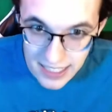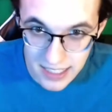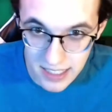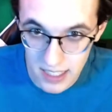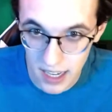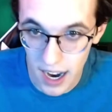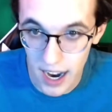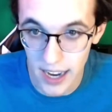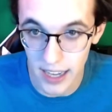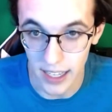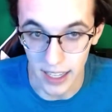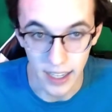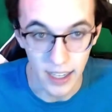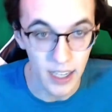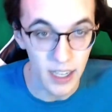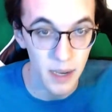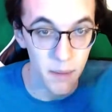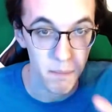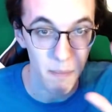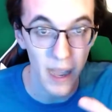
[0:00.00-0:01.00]
tiny.
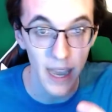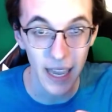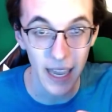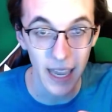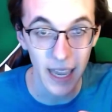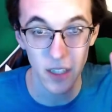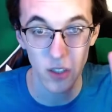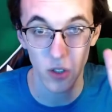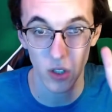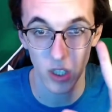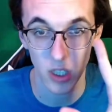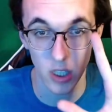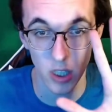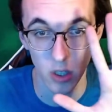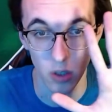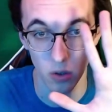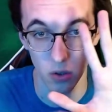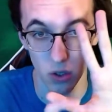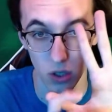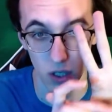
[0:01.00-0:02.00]
My hands are
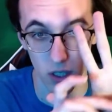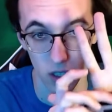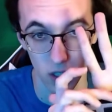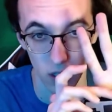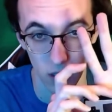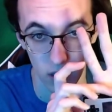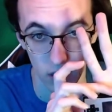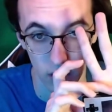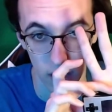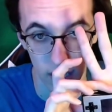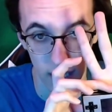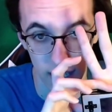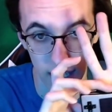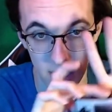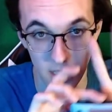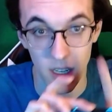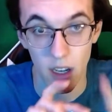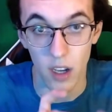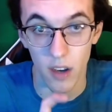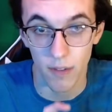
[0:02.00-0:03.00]
huge. Look at
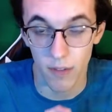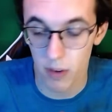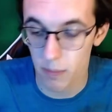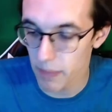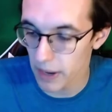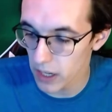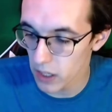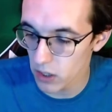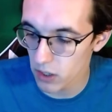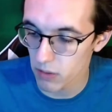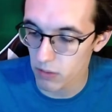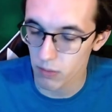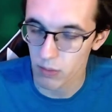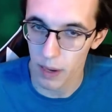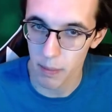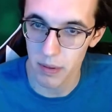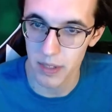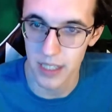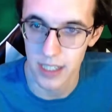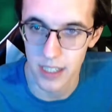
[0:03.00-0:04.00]
this. For better
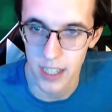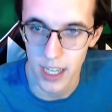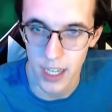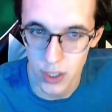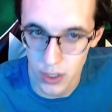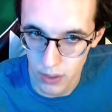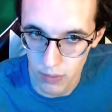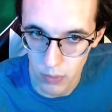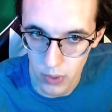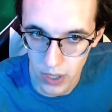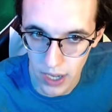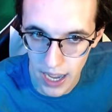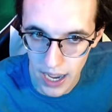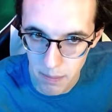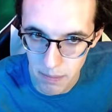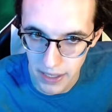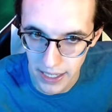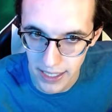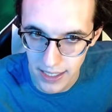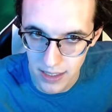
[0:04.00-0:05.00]
representation of how
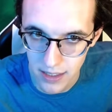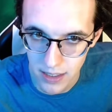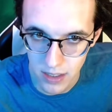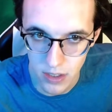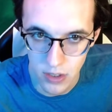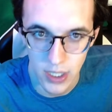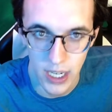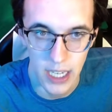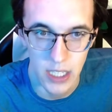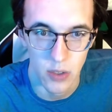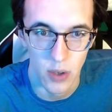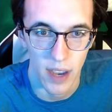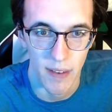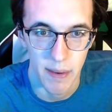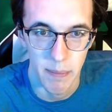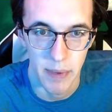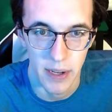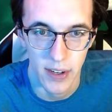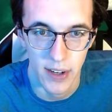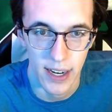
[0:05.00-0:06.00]
big it is, since you guys will have
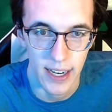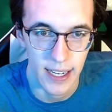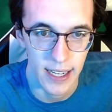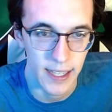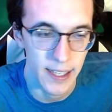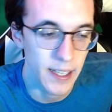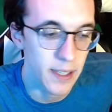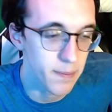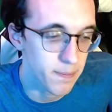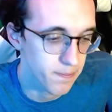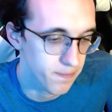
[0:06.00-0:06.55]
a better idea,